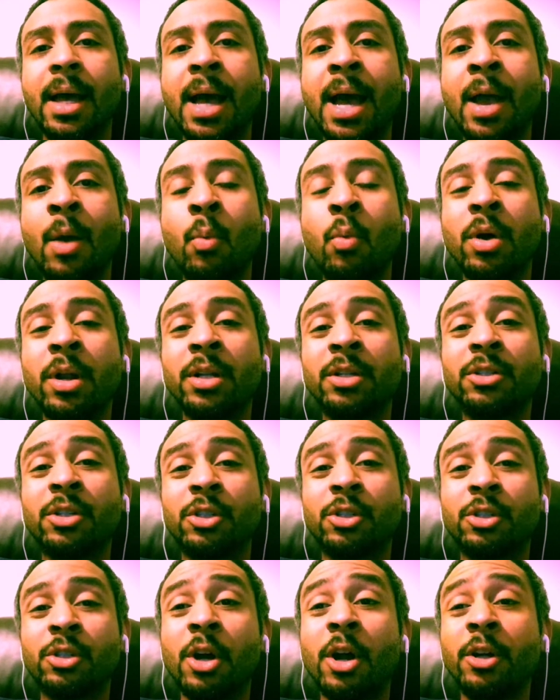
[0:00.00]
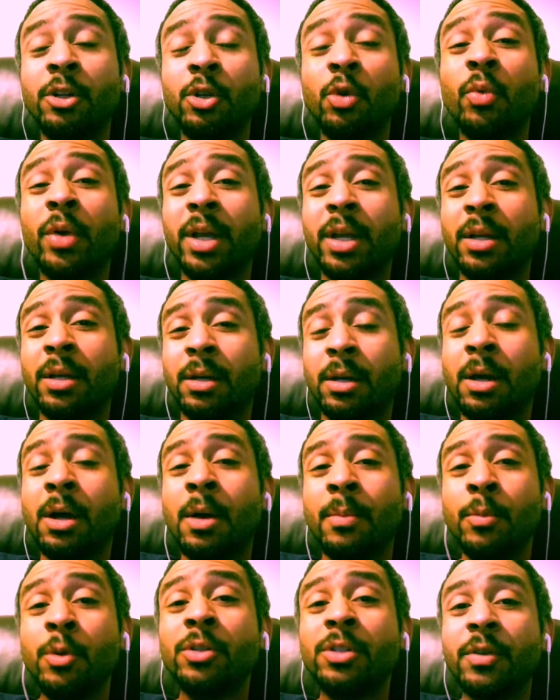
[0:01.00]
I wanted to start doing
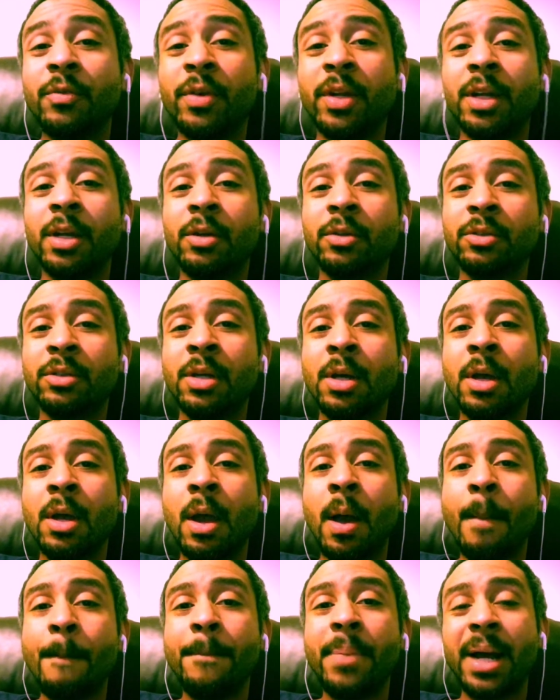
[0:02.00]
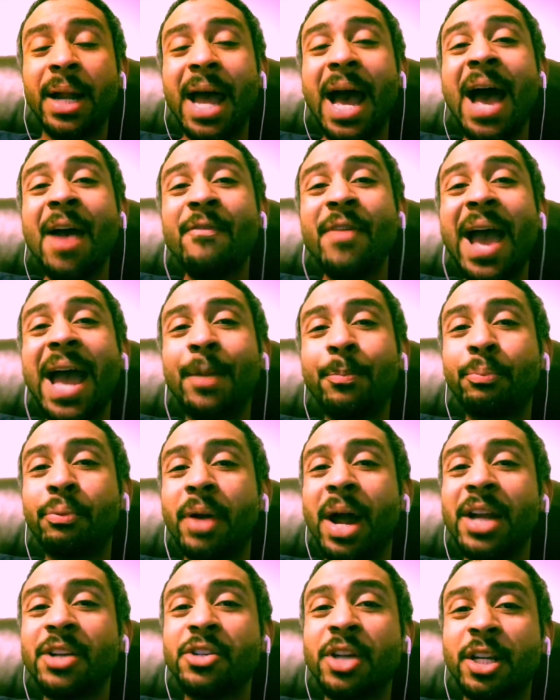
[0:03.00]
uh, music videos. But I've had
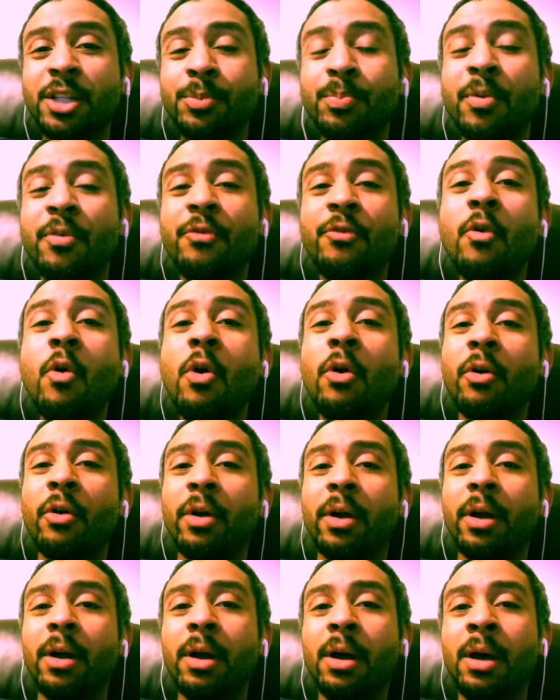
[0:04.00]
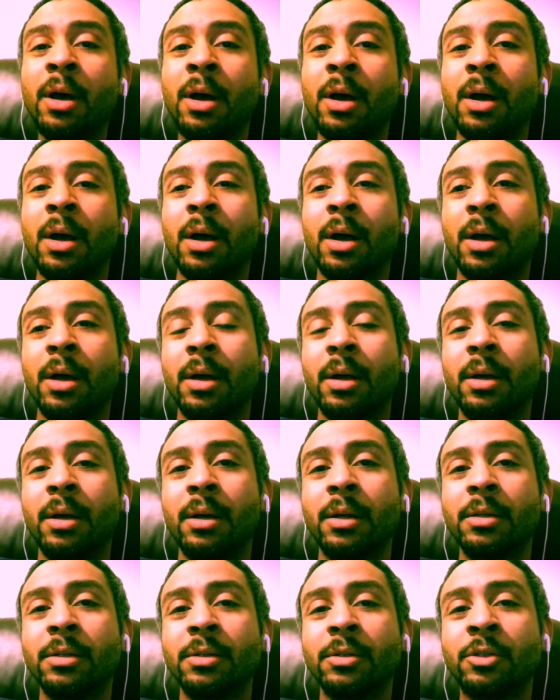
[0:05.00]
projects before, uh,
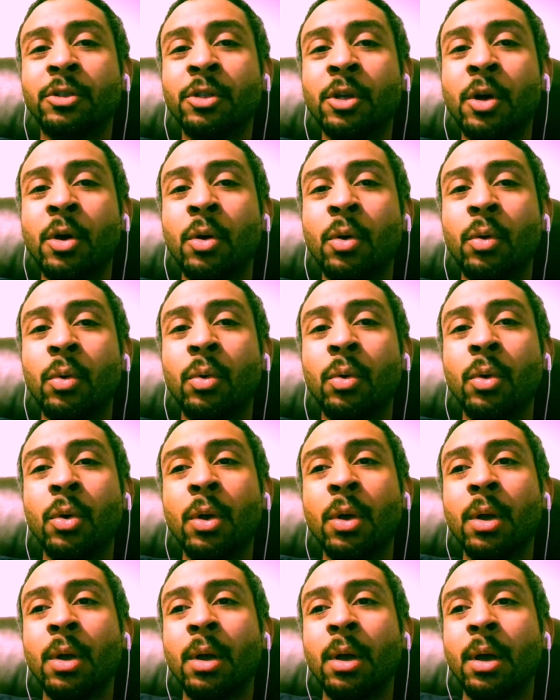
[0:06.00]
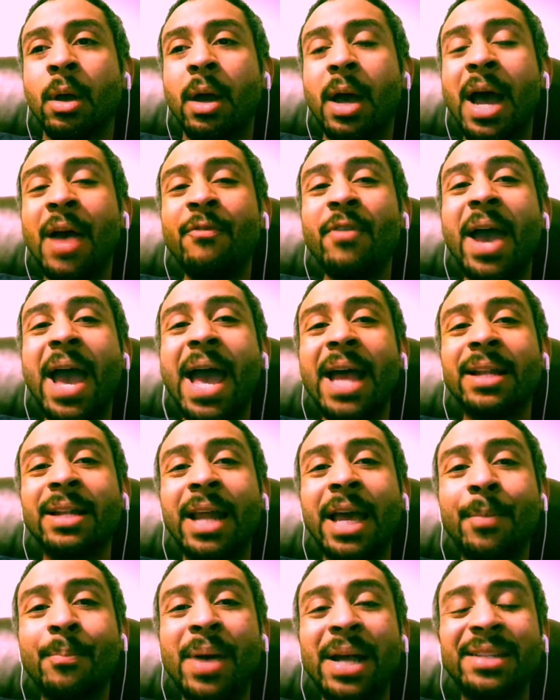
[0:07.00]
so I've had
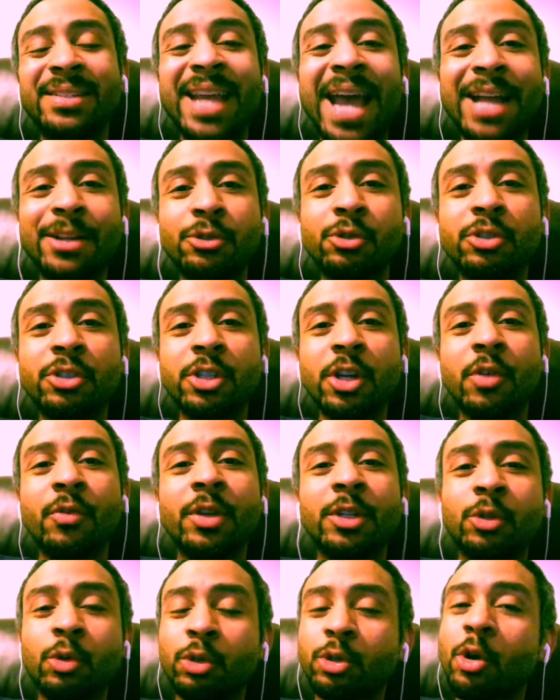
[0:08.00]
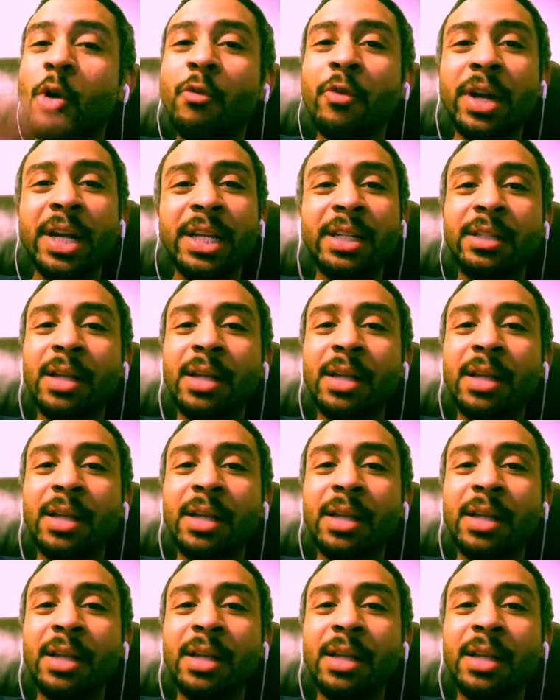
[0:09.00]
like my tattoo series was already